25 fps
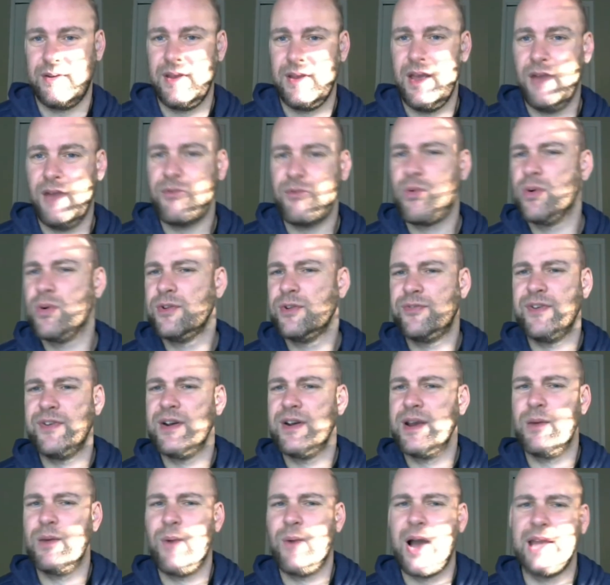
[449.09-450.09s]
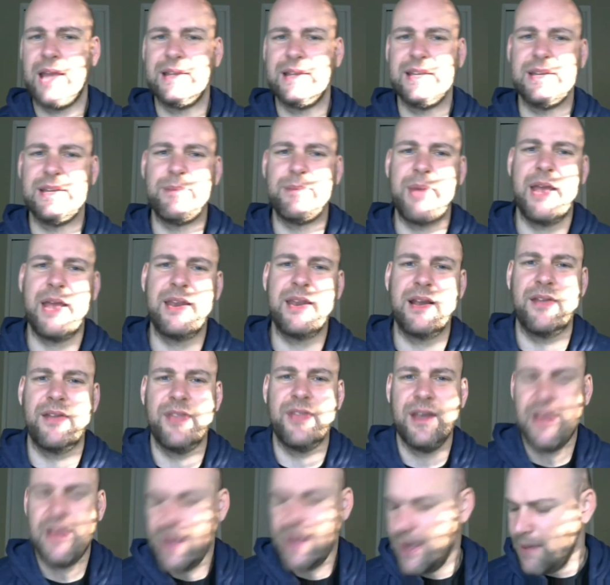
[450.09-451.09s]
of course varying widely depending on
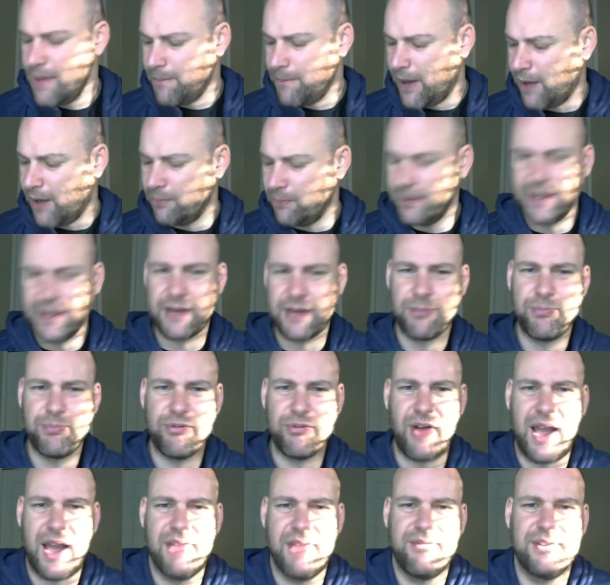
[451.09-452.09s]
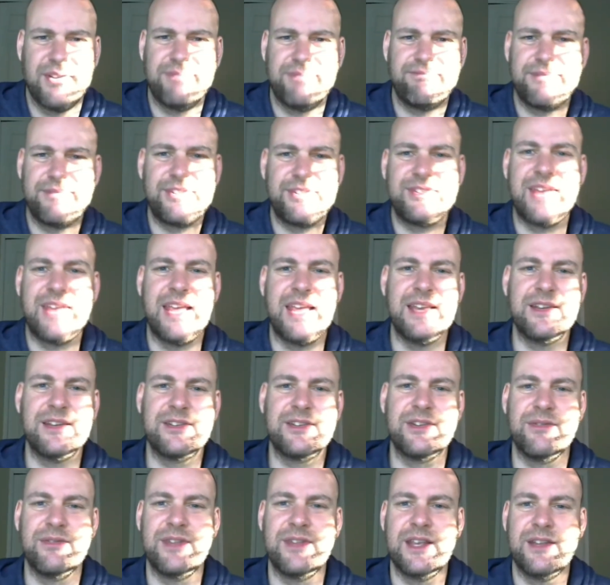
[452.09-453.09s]
the public-private status
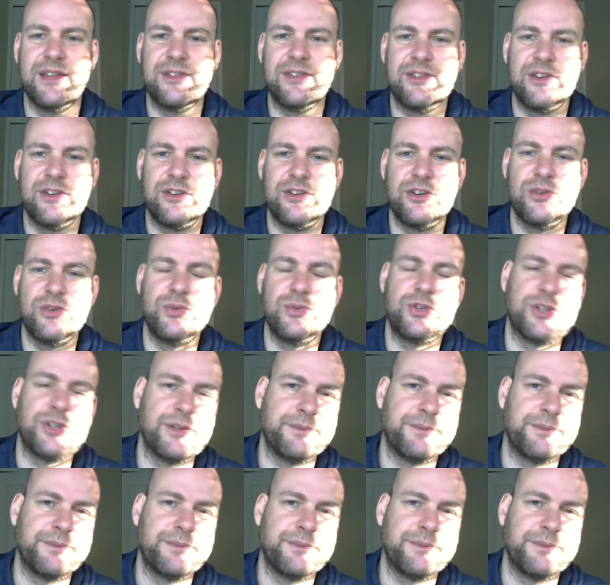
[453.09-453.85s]
of the institution.